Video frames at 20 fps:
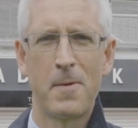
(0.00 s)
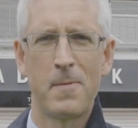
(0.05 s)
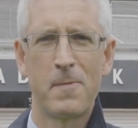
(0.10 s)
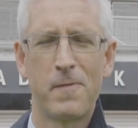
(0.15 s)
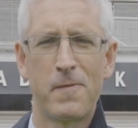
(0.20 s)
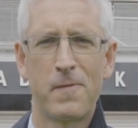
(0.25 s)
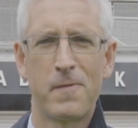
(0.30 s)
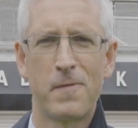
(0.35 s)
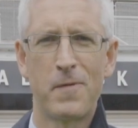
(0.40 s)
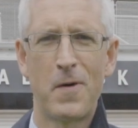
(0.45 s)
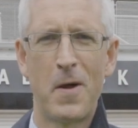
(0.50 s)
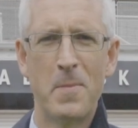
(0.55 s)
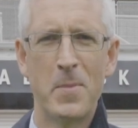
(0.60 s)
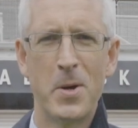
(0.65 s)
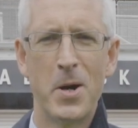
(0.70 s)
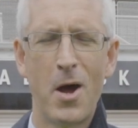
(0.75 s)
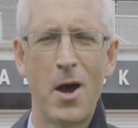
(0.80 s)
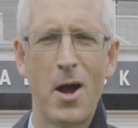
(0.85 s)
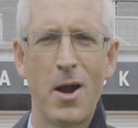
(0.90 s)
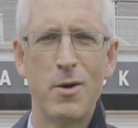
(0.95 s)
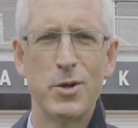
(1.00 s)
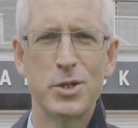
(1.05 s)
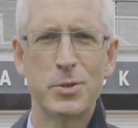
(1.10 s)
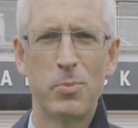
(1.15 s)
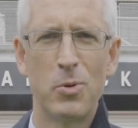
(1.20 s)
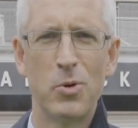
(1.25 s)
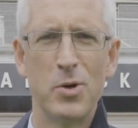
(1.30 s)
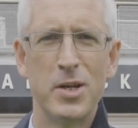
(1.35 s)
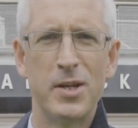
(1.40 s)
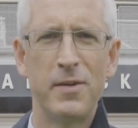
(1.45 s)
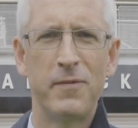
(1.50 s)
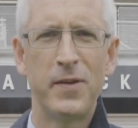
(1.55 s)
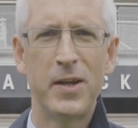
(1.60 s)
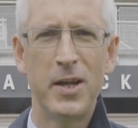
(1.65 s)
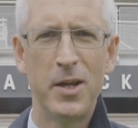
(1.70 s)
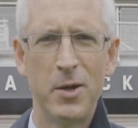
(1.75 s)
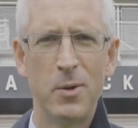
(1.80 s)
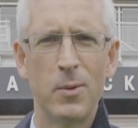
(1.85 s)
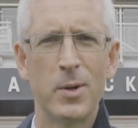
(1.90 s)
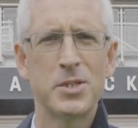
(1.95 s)
From an Irish point of
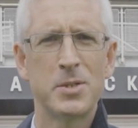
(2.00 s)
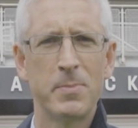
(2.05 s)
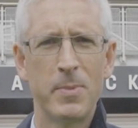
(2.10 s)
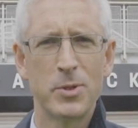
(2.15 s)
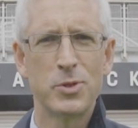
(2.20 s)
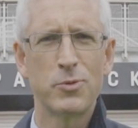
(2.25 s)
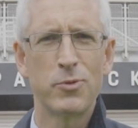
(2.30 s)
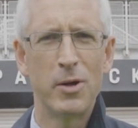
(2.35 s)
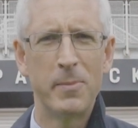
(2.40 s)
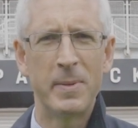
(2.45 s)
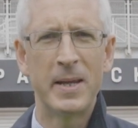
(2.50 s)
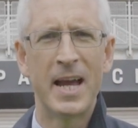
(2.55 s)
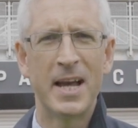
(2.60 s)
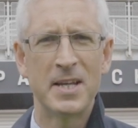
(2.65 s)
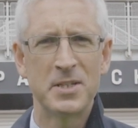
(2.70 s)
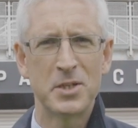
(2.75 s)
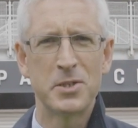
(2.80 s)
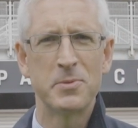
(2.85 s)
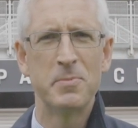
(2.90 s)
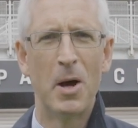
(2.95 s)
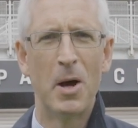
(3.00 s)
view, I suppose Ruby has his